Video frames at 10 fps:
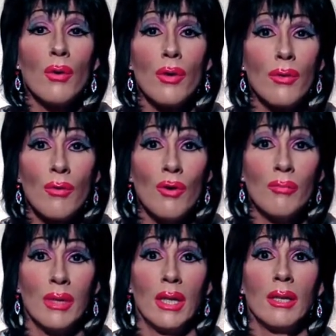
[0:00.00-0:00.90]

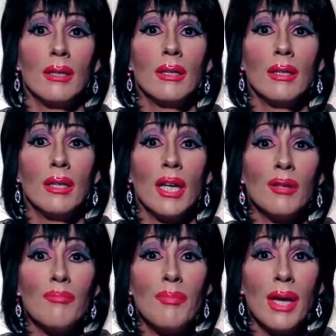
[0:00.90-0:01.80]
o'erthrow me,
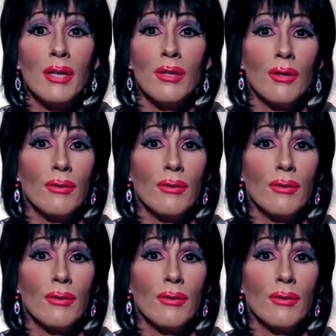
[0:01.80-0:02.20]
and bend